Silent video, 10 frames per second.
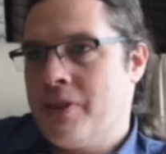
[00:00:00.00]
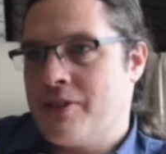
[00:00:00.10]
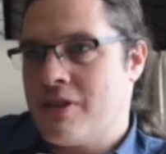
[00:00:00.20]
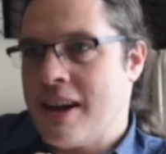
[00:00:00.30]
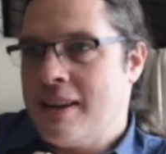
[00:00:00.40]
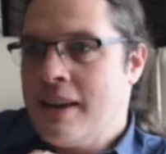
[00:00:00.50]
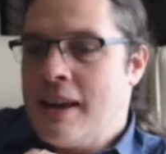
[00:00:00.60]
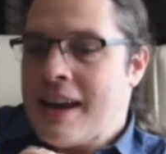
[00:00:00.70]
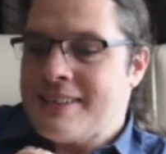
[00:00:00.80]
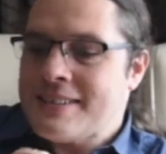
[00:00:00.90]
That's right.
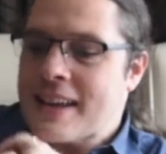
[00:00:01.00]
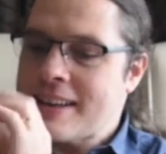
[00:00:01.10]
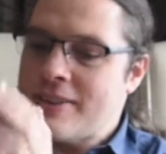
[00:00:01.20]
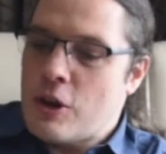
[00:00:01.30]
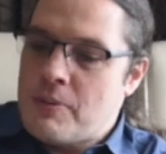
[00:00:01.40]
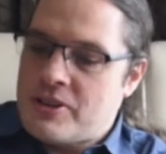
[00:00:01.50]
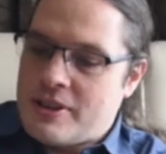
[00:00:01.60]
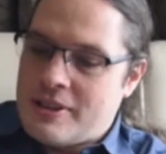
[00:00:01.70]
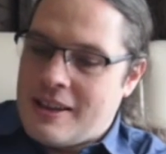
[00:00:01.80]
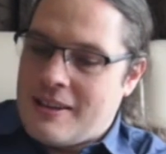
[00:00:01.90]
It's exactly the
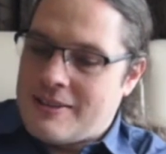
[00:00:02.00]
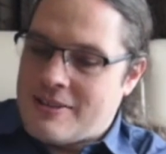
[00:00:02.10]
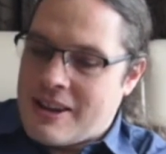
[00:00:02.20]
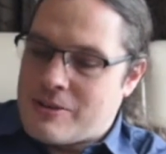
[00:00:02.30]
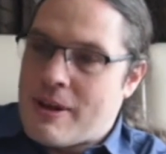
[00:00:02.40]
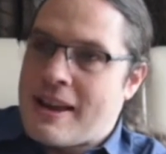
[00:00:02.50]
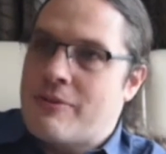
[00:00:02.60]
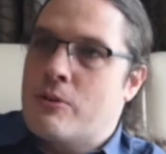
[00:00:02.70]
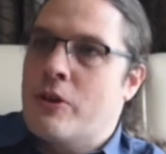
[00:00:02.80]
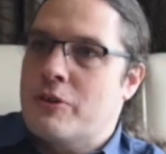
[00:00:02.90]
opposite, in a strange way,
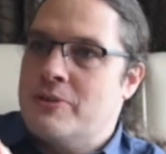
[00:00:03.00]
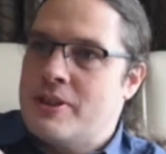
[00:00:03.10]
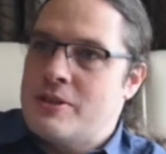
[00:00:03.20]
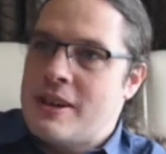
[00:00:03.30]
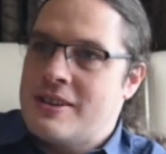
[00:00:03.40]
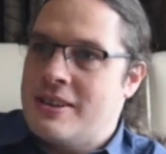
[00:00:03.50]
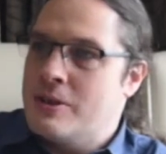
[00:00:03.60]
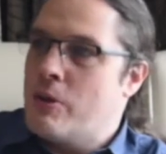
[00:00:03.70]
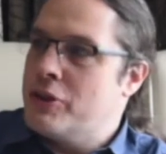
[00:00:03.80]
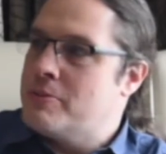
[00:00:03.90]
of the quantum situation. In
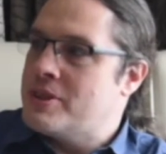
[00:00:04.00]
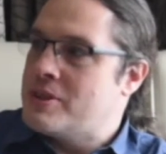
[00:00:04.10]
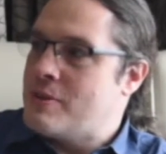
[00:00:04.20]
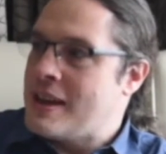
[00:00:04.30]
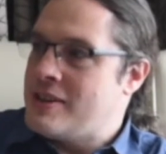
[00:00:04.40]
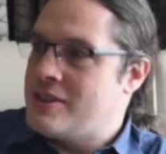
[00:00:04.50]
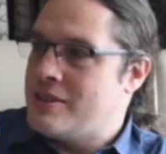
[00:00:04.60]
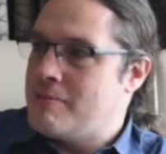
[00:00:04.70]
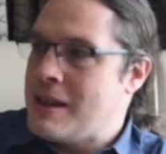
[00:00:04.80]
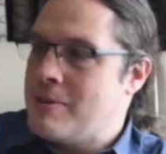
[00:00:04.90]
the quantum
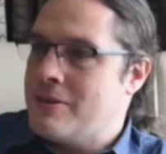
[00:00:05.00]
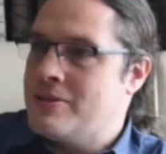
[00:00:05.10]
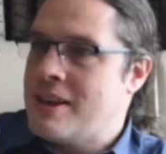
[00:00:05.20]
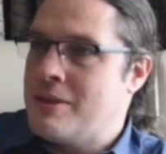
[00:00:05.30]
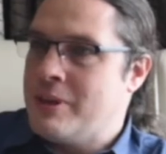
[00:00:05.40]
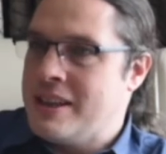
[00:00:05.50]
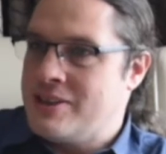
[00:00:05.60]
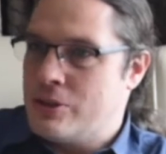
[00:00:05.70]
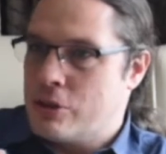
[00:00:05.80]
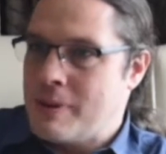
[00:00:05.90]
situation, people have said we need
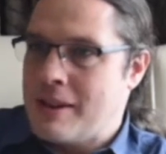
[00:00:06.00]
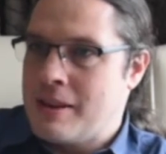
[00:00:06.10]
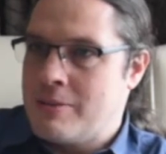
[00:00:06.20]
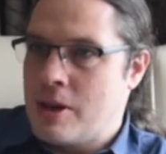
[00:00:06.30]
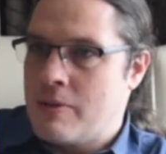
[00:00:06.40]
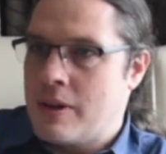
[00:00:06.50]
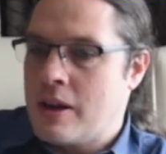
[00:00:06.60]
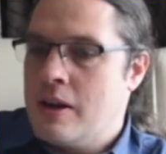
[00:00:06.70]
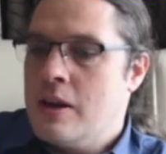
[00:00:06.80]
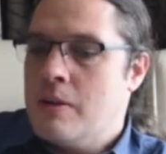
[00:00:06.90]
to talk about the
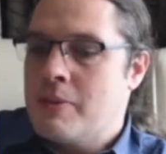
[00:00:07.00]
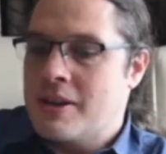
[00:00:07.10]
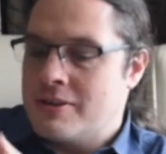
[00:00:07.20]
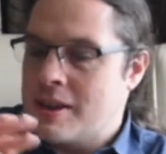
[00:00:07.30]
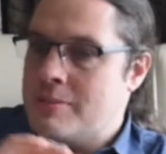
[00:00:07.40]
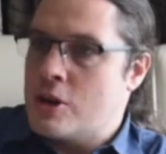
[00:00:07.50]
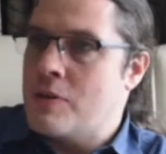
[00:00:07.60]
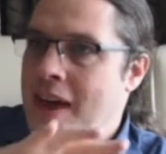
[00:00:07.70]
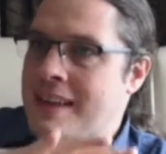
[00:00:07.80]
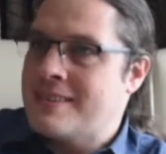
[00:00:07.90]
observer because the
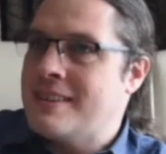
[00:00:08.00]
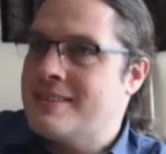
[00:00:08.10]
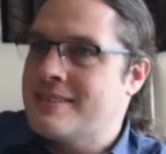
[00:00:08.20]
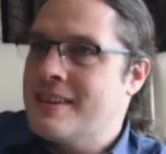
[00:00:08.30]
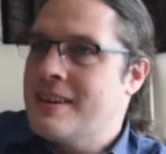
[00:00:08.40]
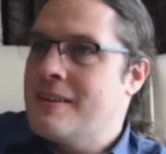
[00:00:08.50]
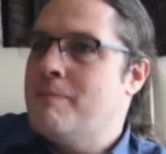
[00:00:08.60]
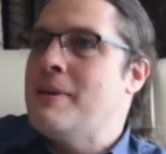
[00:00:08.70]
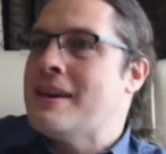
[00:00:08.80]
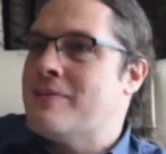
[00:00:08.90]
observer has this
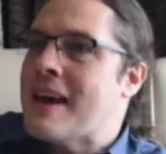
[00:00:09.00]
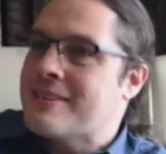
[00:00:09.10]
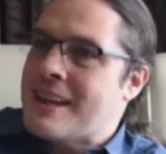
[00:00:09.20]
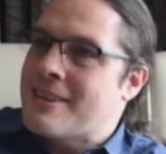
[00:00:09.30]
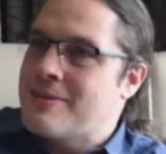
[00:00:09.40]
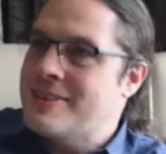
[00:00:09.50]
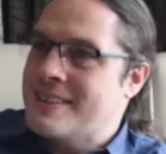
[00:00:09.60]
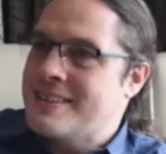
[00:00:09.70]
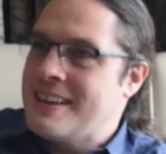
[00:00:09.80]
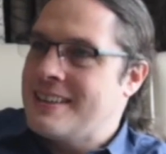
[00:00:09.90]
big effect on how the
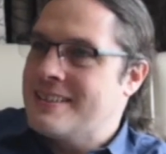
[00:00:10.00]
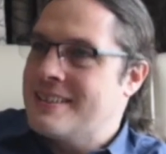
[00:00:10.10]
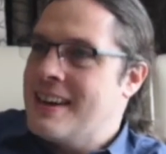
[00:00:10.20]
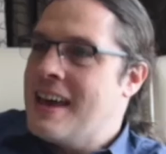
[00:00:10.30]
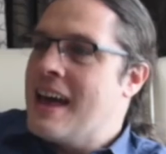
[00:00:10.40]
physics is.